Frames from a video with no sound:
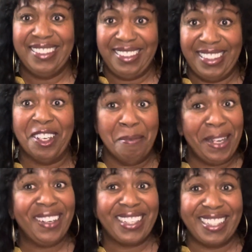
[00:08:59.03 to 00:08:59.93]
They're
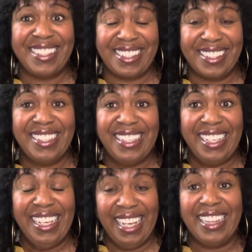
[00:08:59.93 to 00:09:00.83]
Americans.
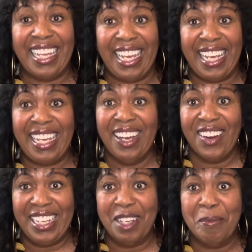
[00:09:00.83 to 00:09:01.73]
And they
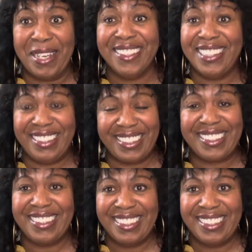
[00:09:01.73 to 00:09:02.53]
are in a marriage.